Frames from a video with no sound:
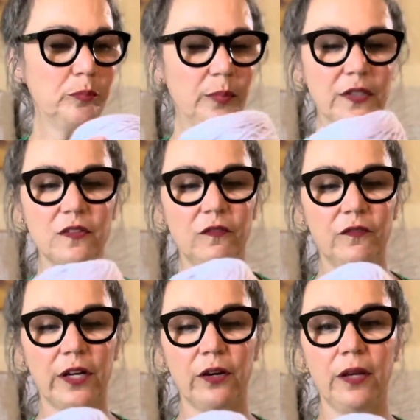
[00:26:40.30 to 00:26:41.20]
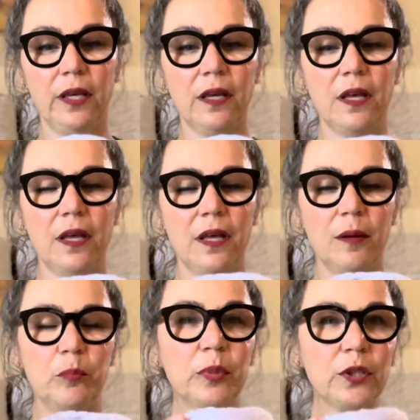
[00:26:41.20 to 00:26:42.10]
It's a very
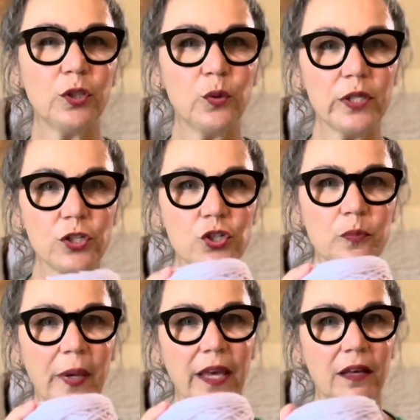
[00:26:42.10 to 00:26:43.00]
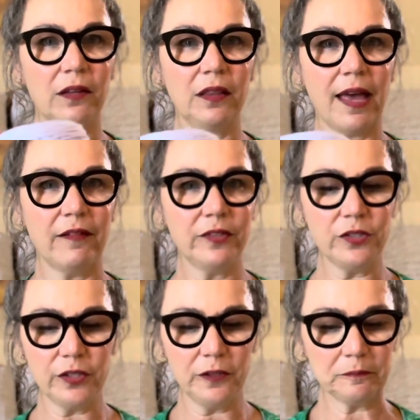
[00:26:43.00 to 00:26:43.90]
bluish pale
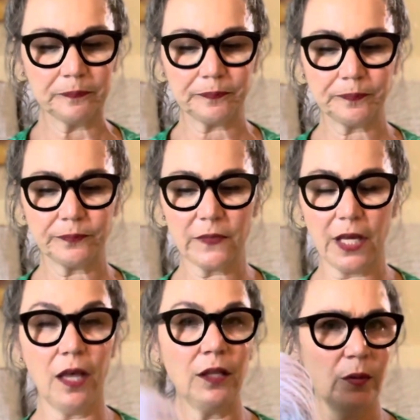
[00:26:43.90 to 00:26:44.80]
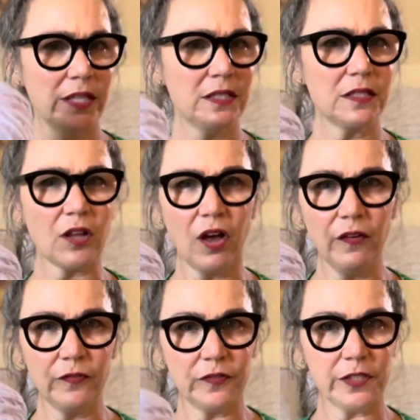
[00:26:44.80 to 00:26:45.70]
lavender. The colorway is
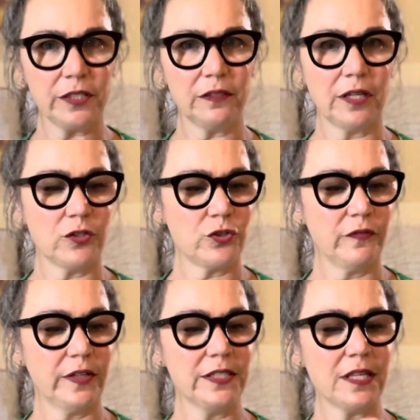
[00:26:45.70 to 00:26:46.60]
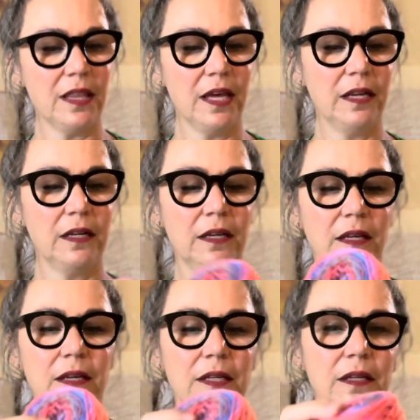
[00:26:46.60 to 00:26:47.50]
Soft. Not sure if I said that.
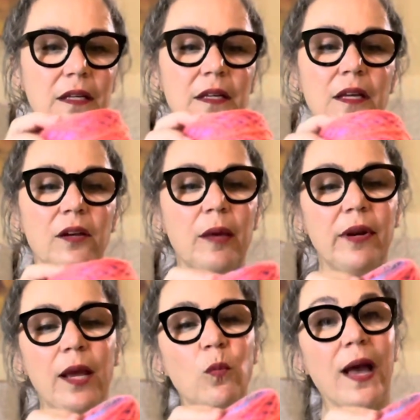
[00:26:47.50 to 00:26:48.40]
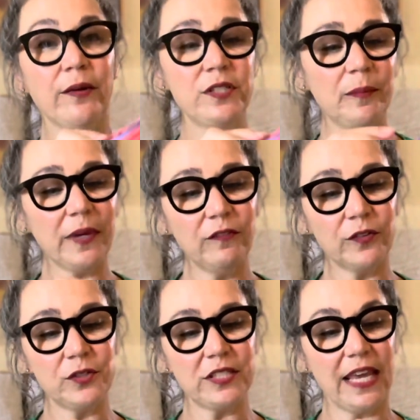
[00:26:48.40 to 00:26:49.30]
Okay, but I wound up my
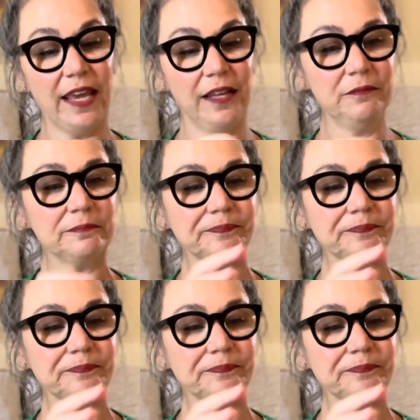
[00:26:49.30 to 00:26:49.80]
first skein,